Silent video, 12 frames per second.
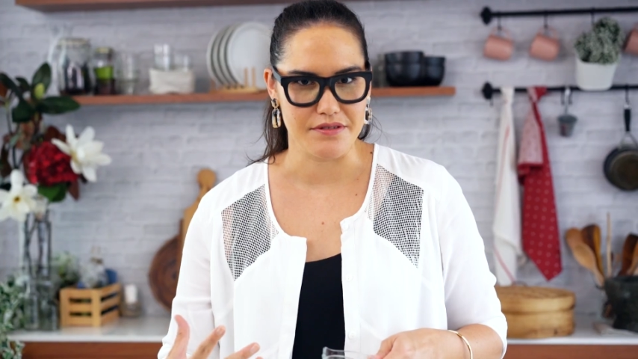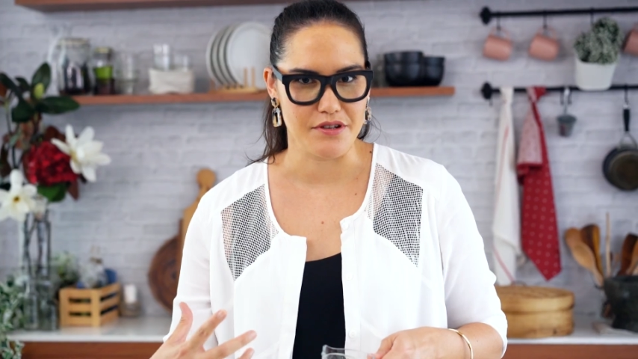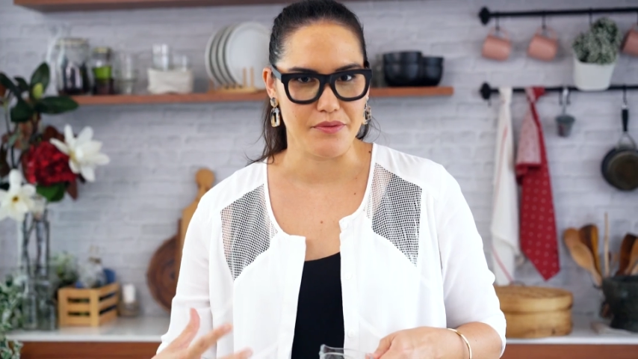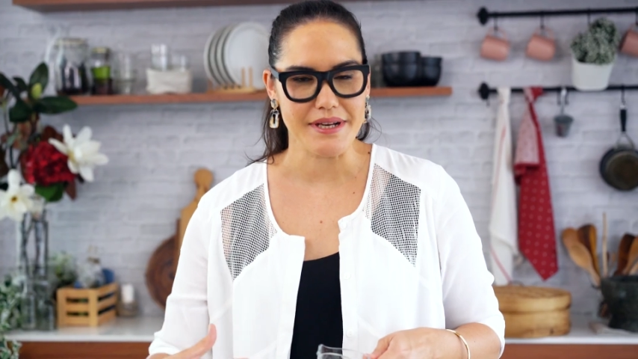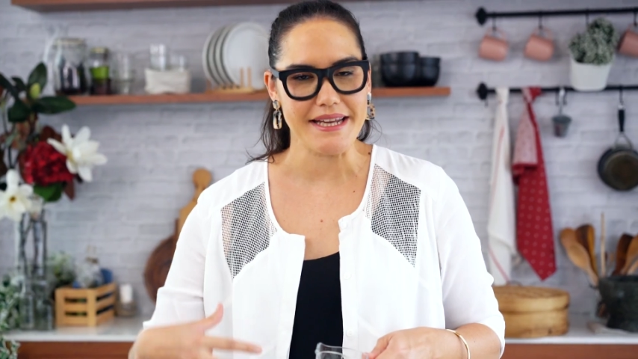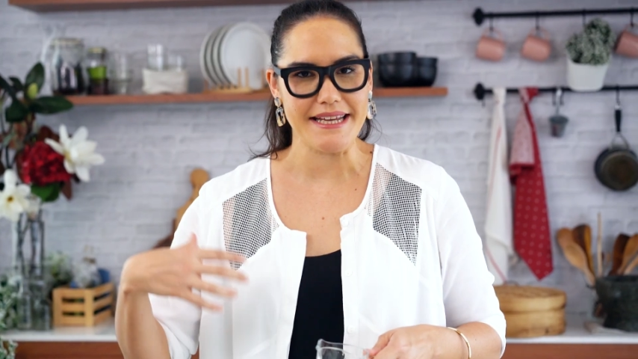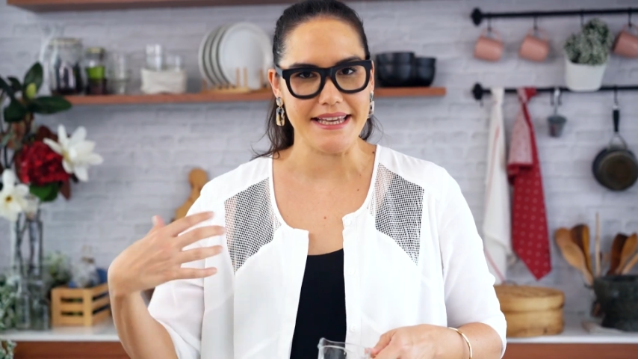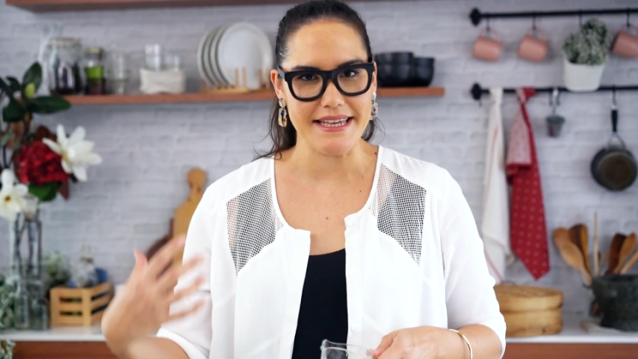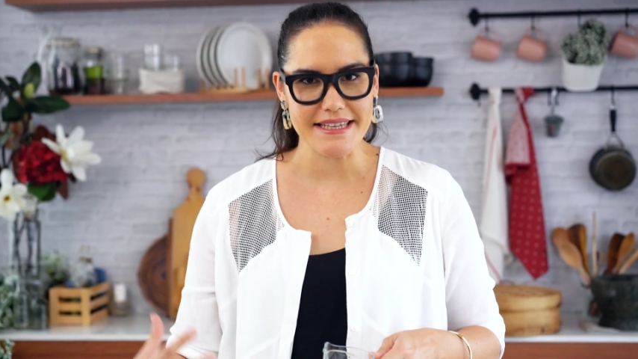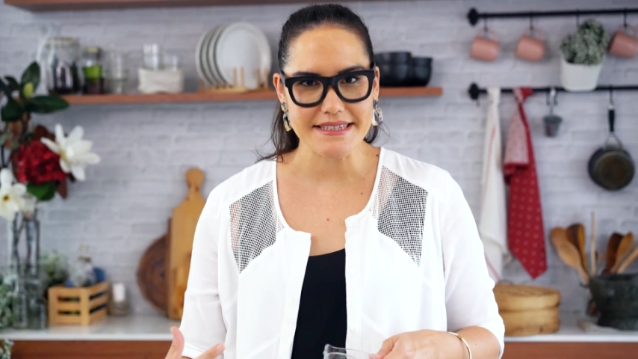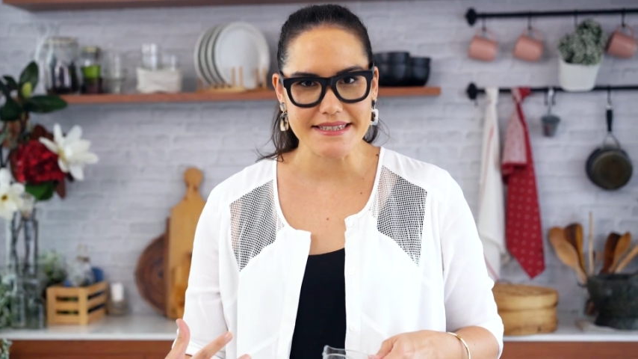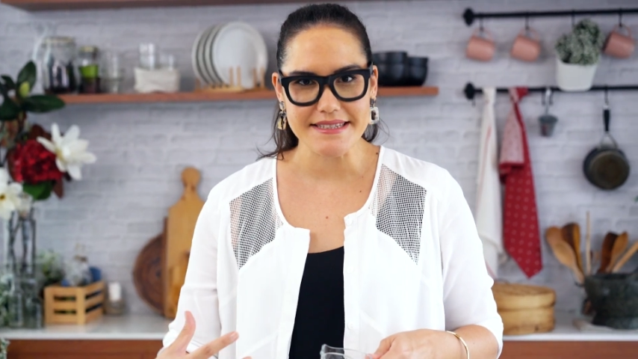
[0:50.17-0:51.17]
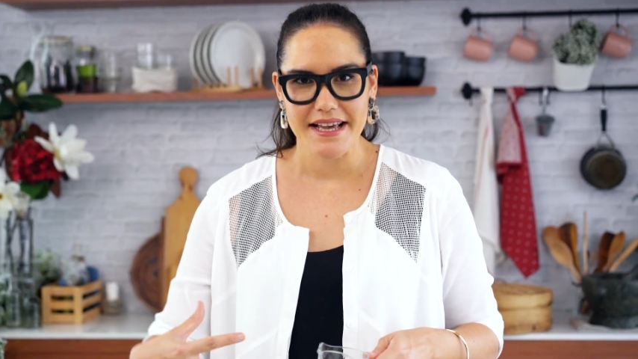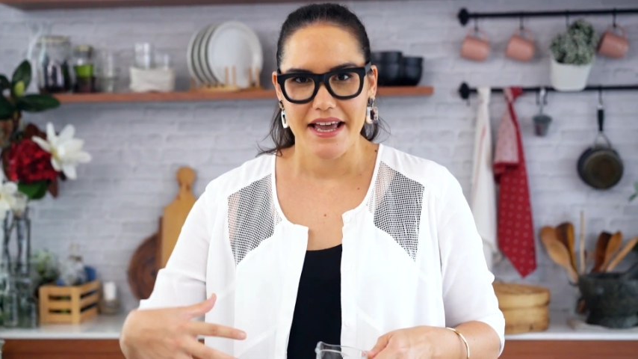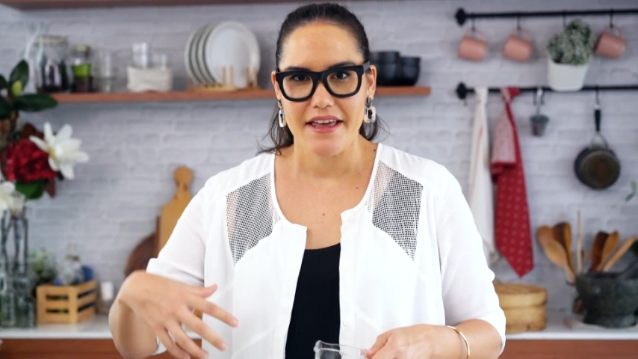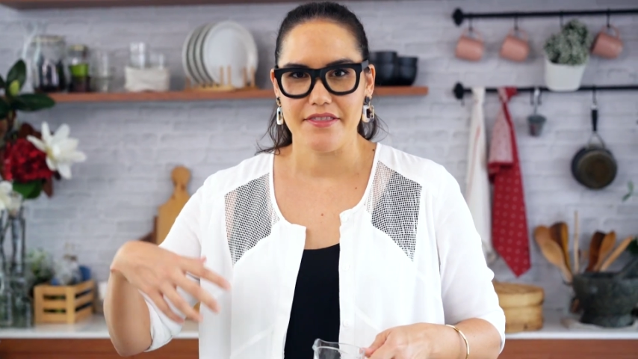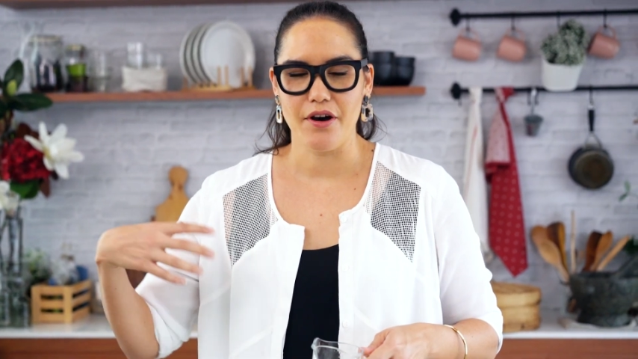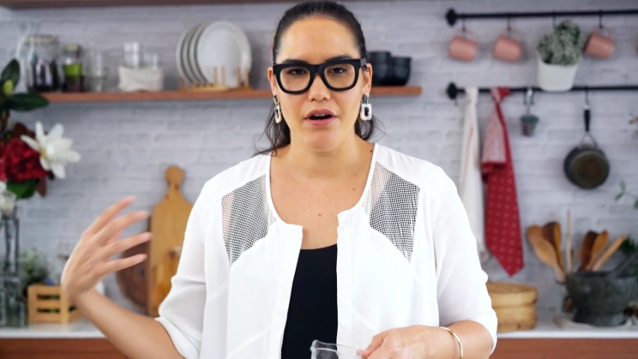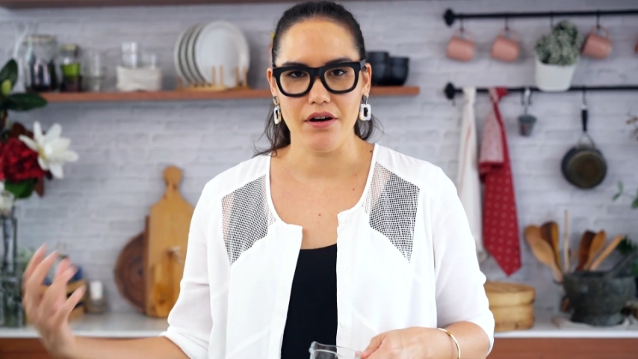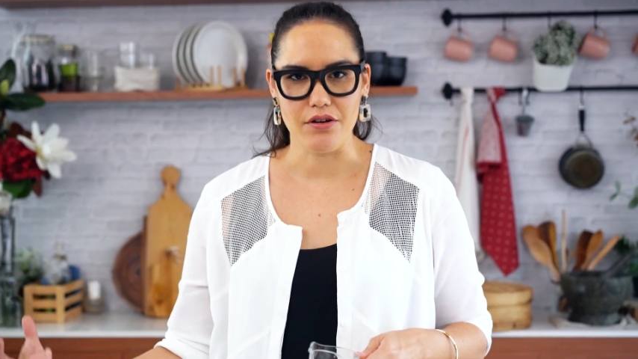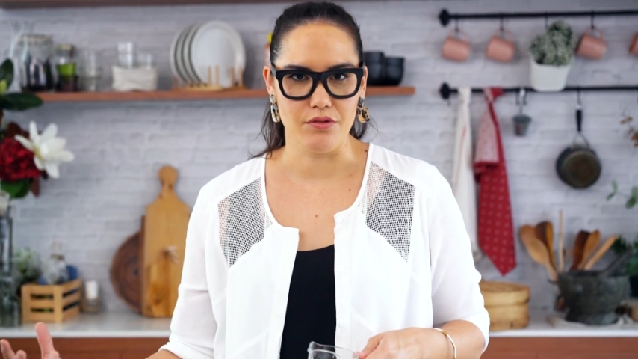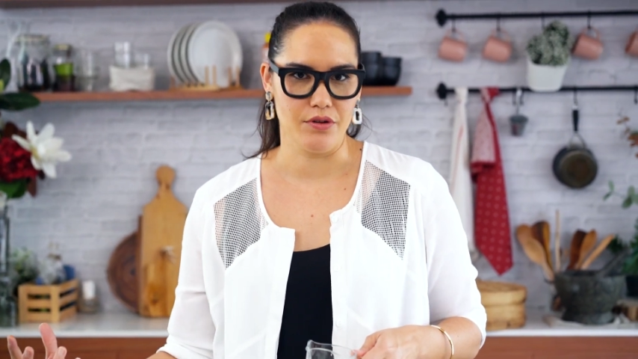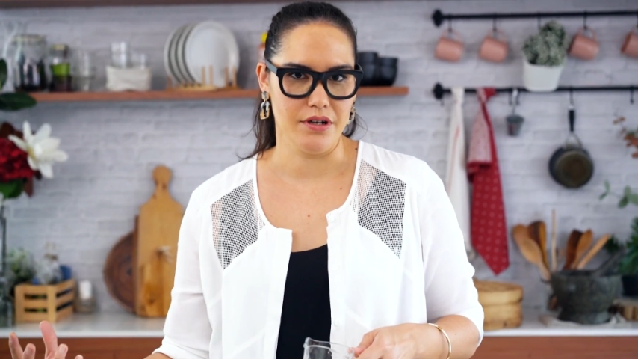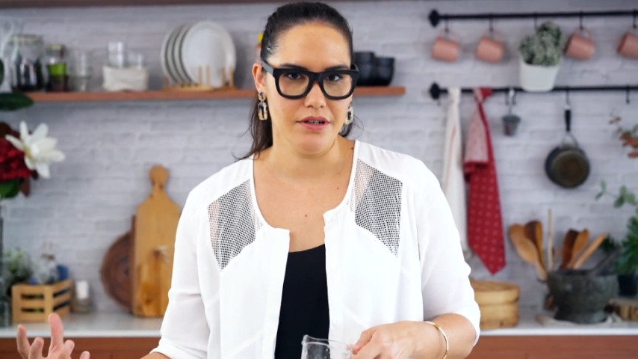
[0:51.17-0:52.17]
So when it hits the hot
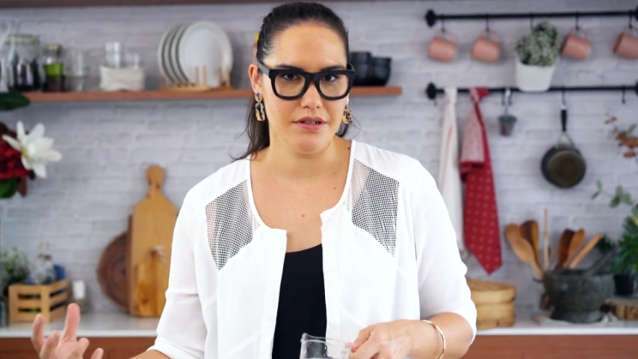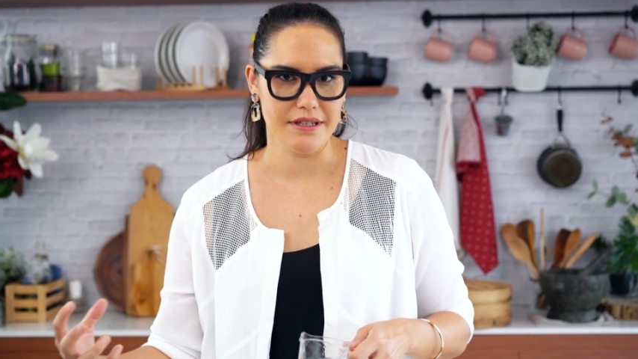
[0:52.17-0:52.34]
oil,